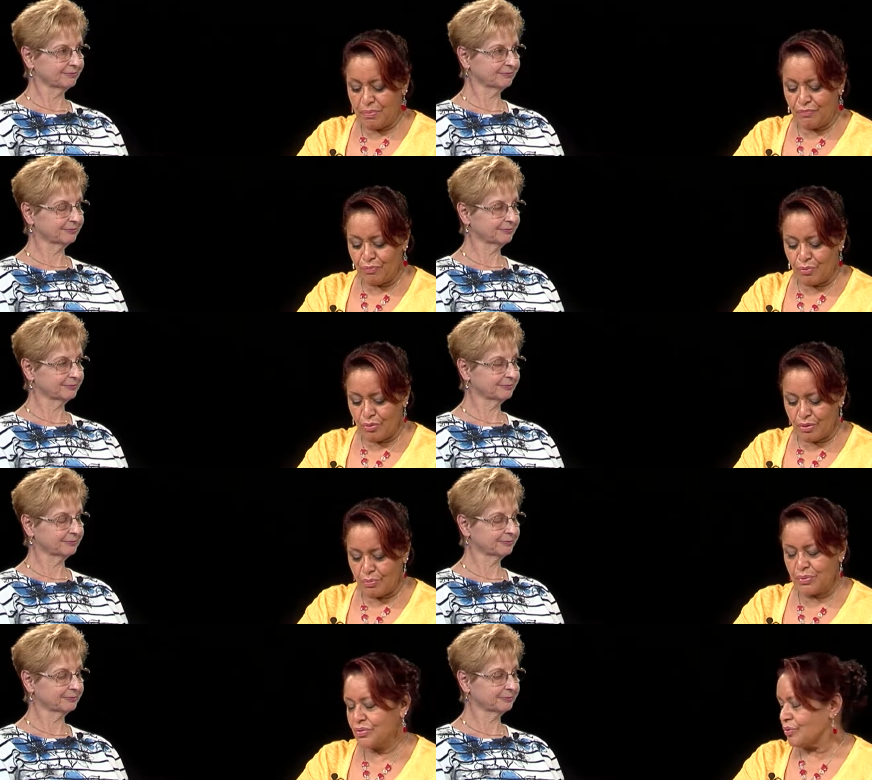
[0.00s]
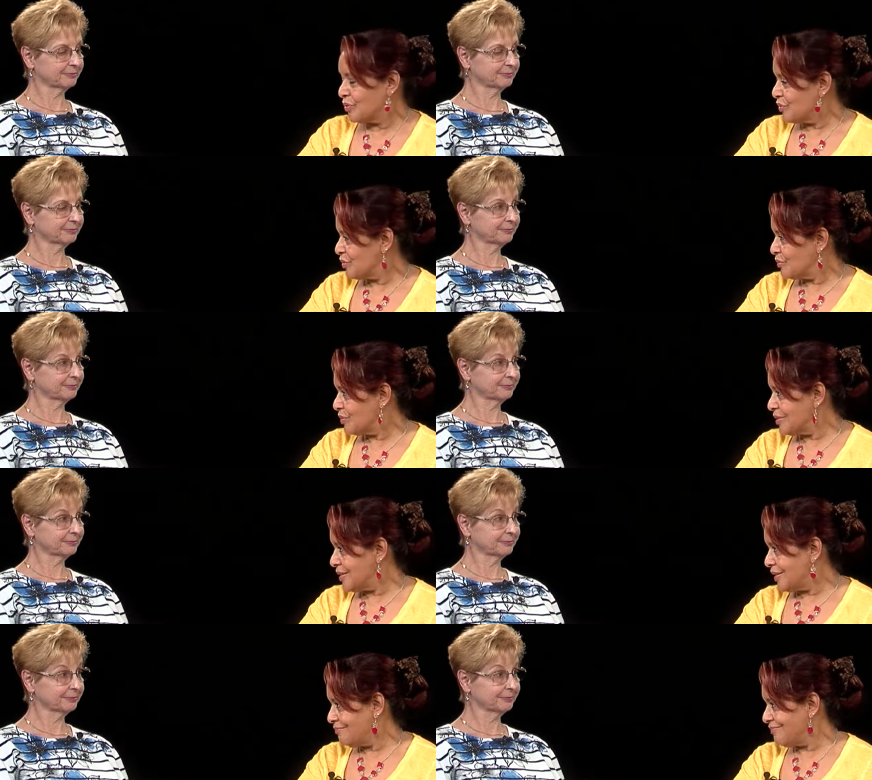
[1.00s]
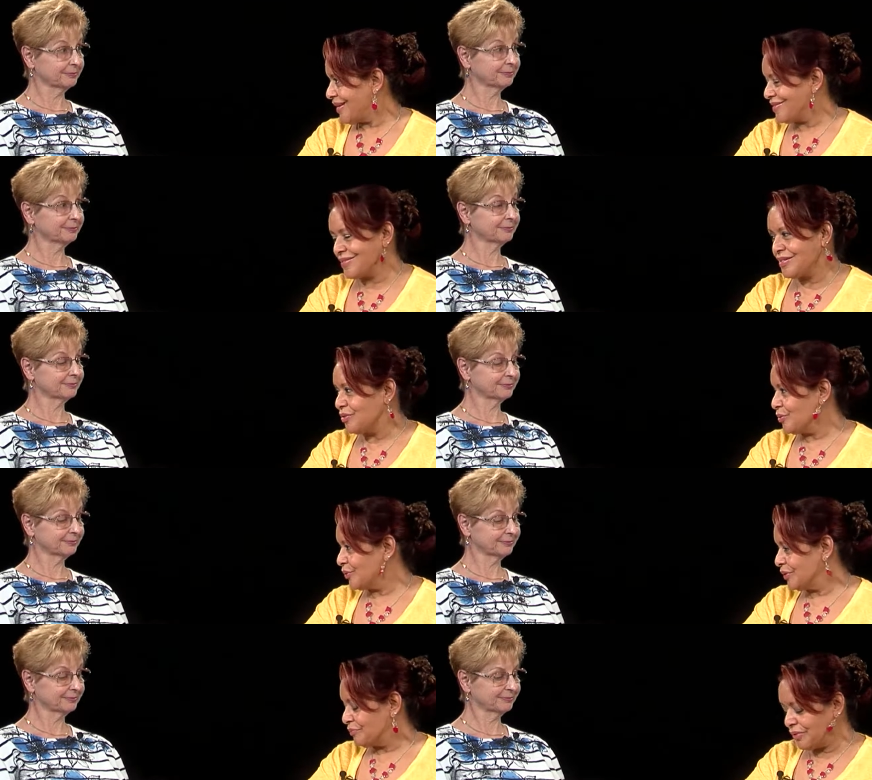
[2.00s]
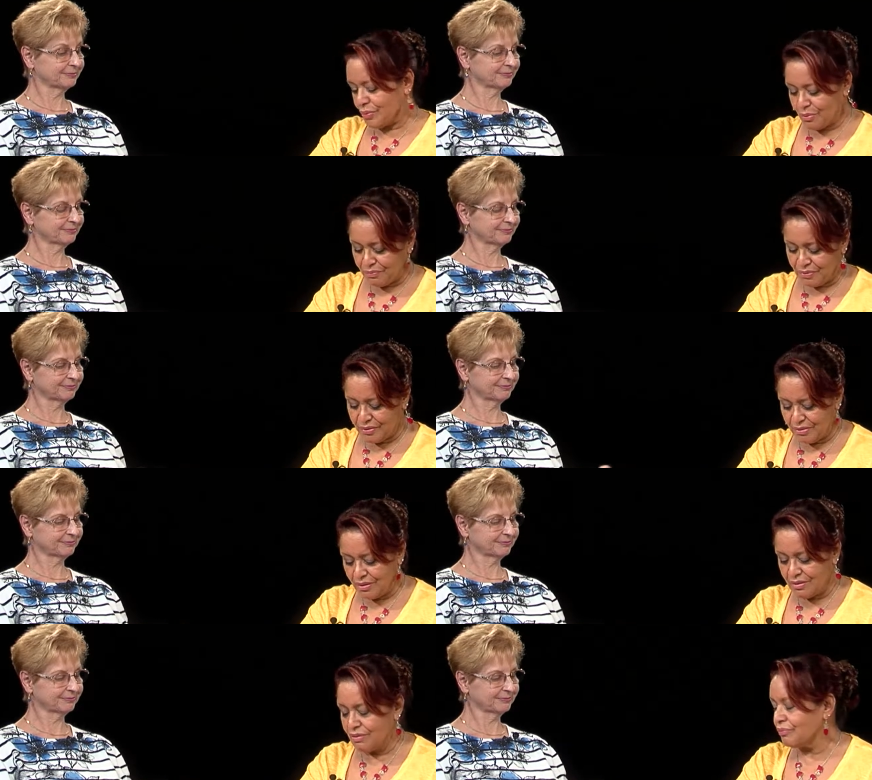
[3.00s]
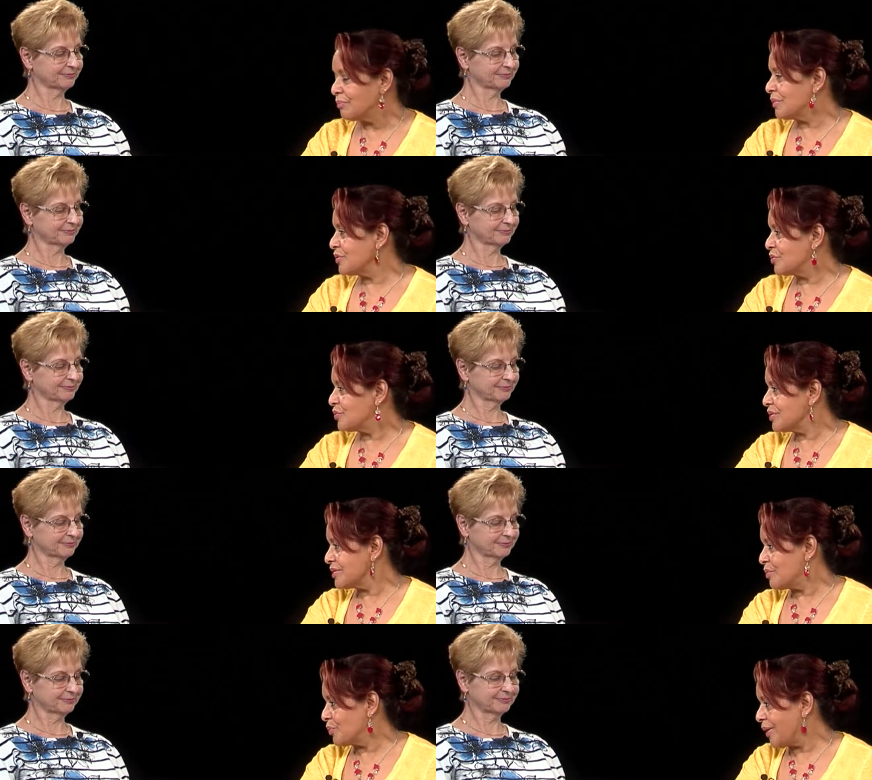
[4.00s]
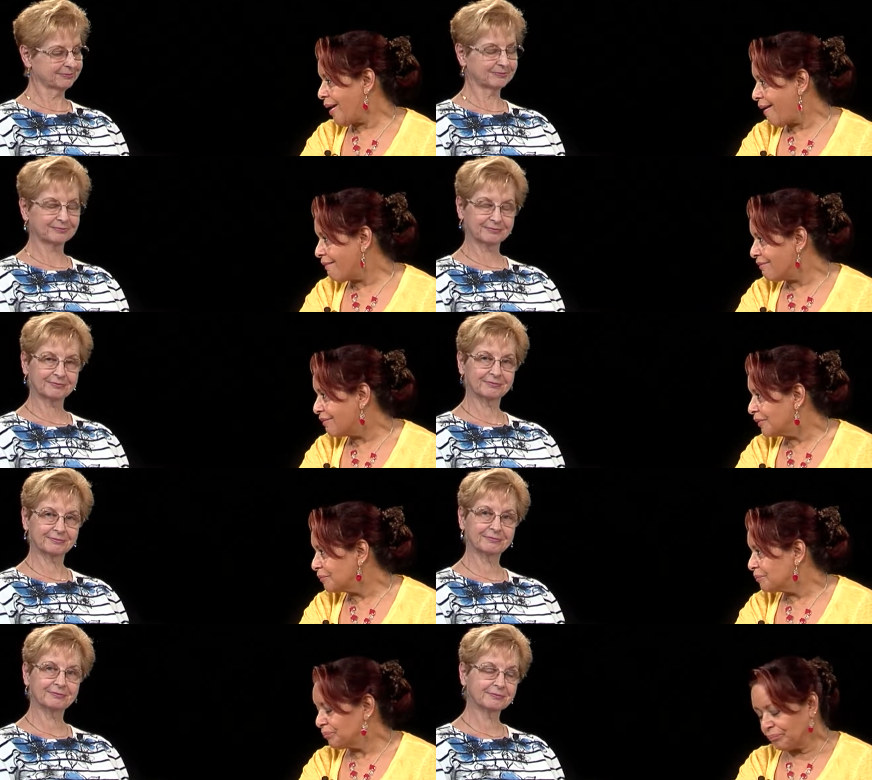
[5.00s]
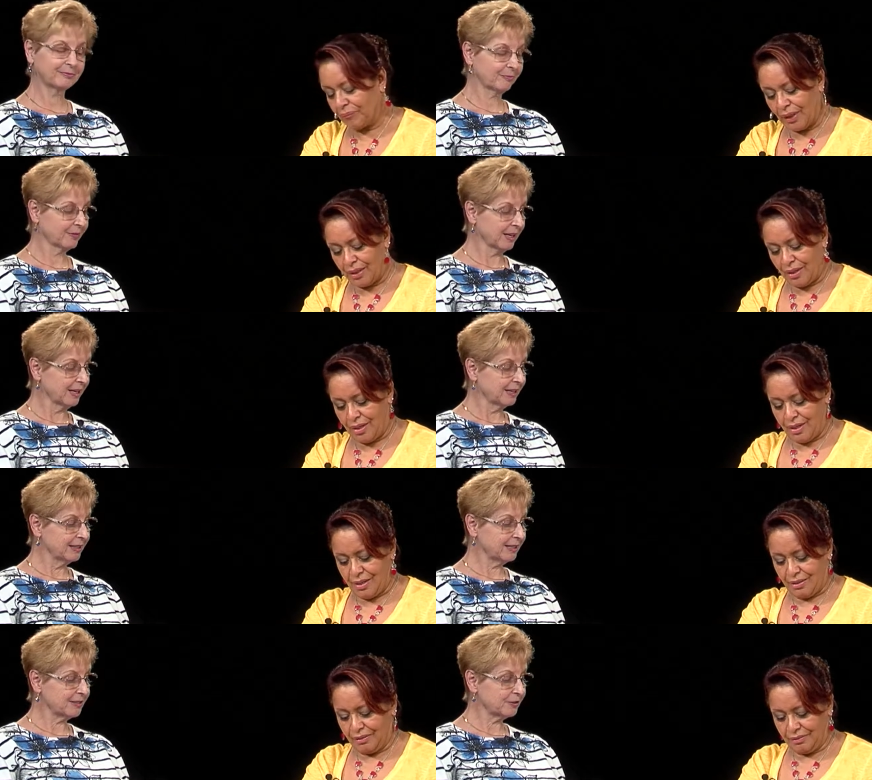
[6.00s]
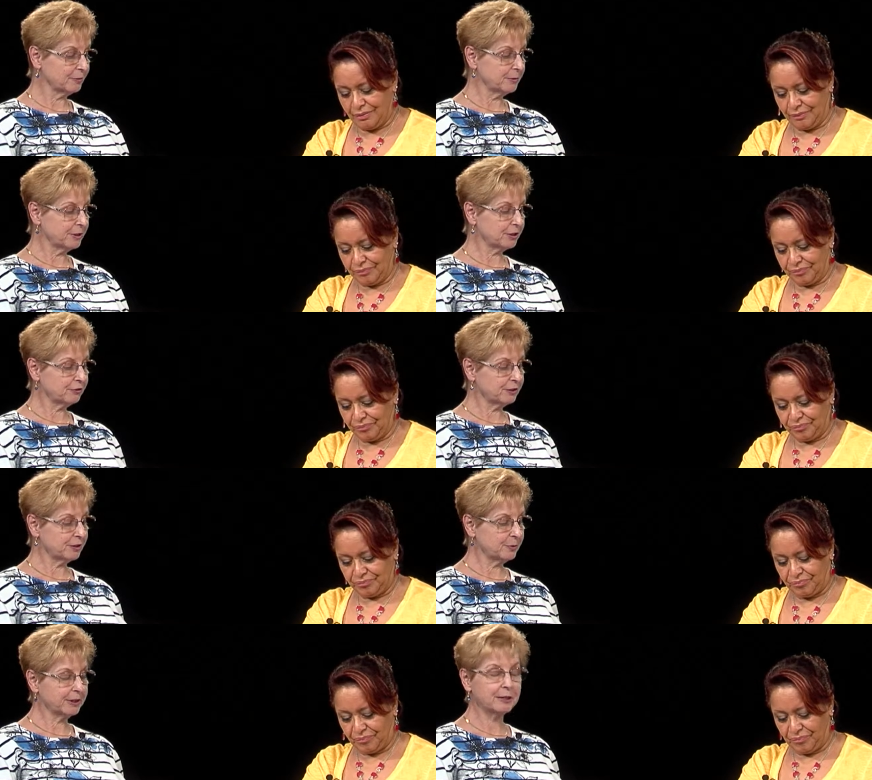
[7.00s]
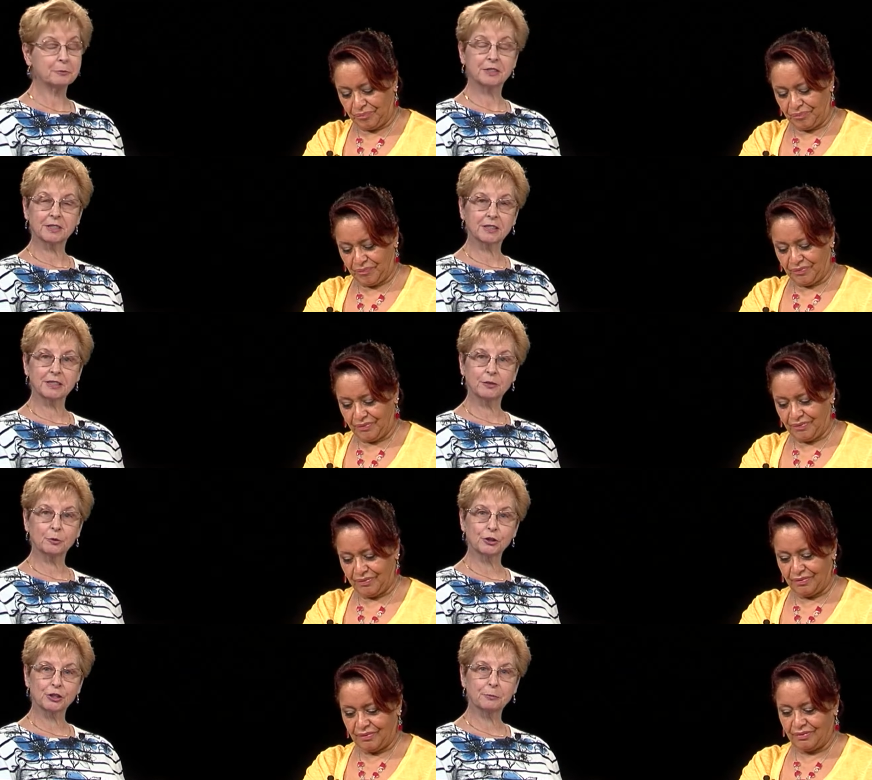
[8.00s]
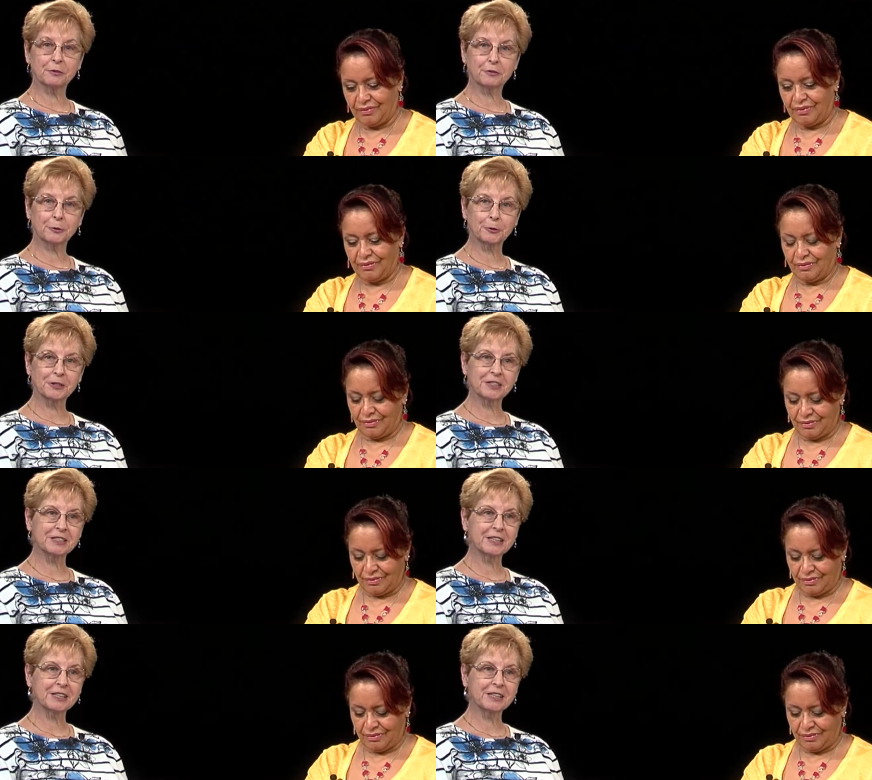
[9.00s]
Speaker 1: before we start our show today, Nancy, you're going to read off on the different ministries that we have. Mm
Speaker 2: -hmm. Yes, our ministries begin with Sunday worship, of course,